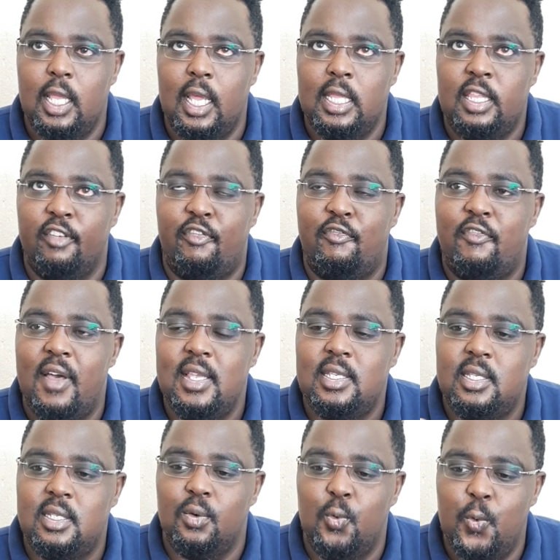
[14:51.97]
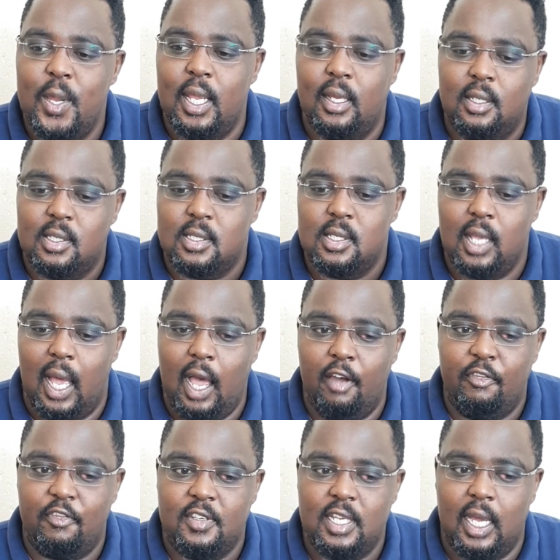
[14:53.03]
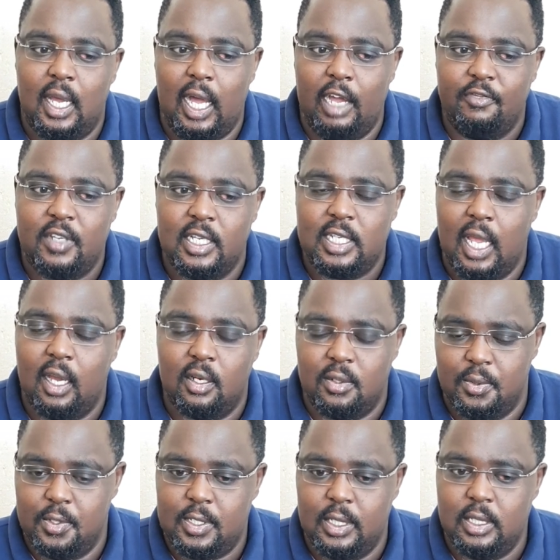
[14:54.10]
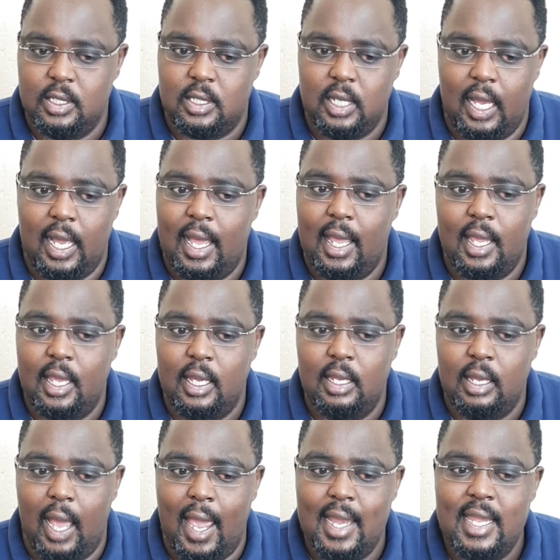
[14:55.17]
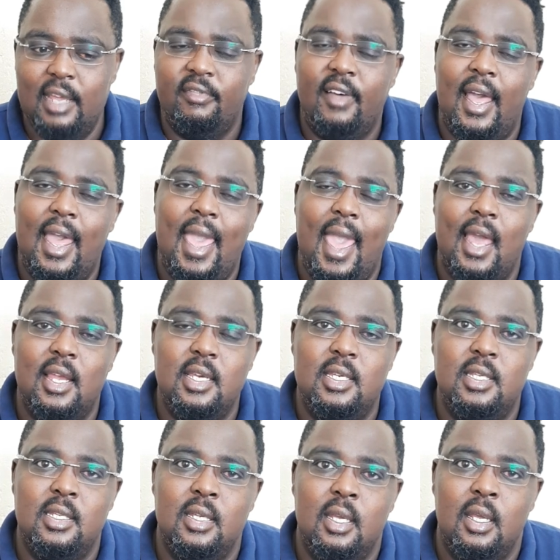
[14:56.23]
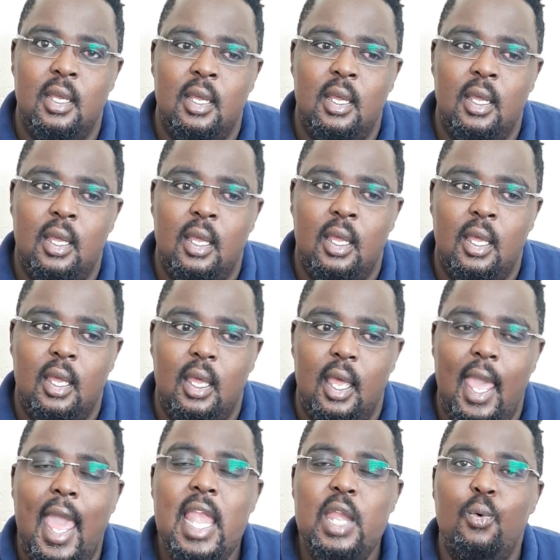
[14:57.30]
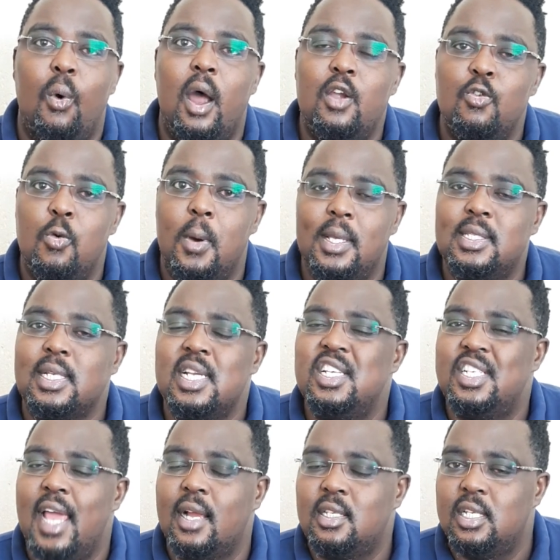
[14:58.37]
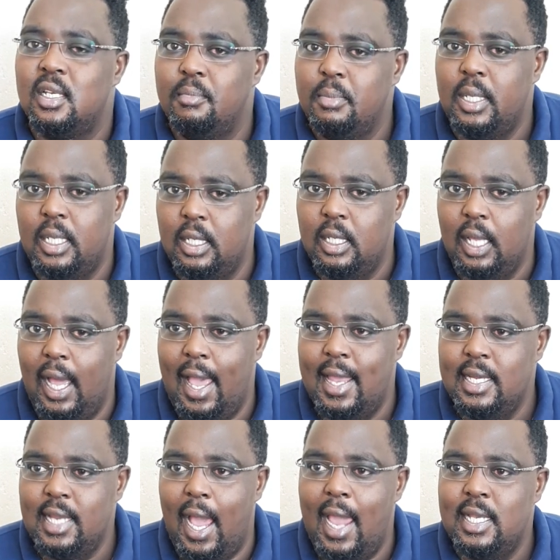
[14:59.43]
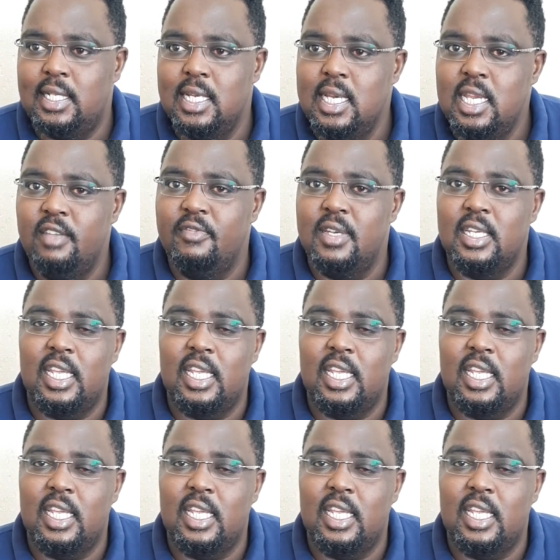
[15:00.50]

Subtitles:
the first weeks after diagnosis, I never had anyone who was rejecting me, and I didn't even